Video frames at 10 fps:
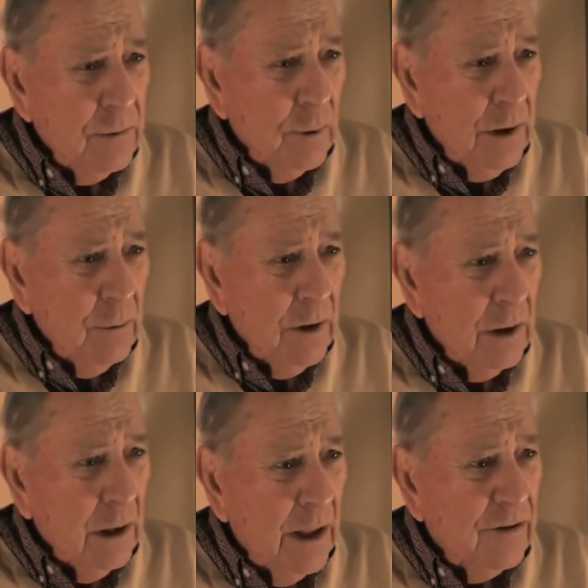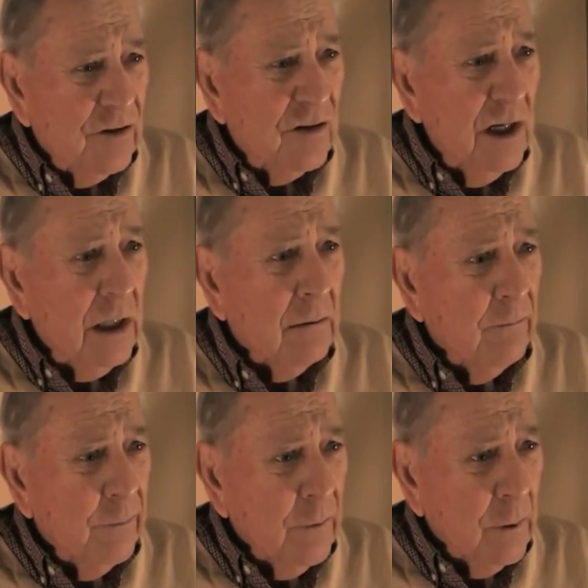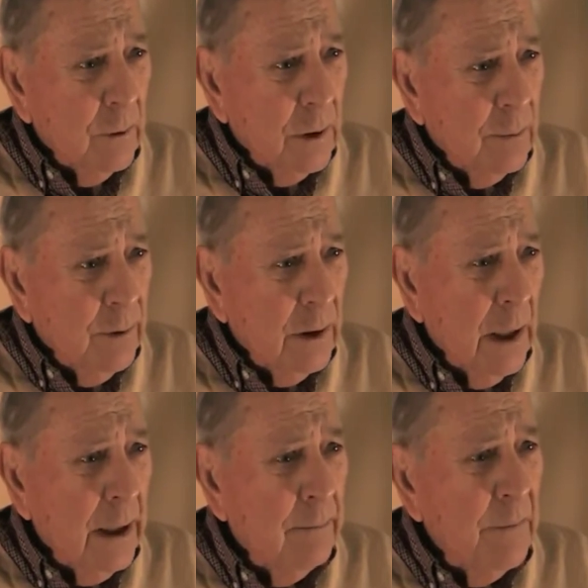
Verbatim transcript: We did a lot of skeet. When you became...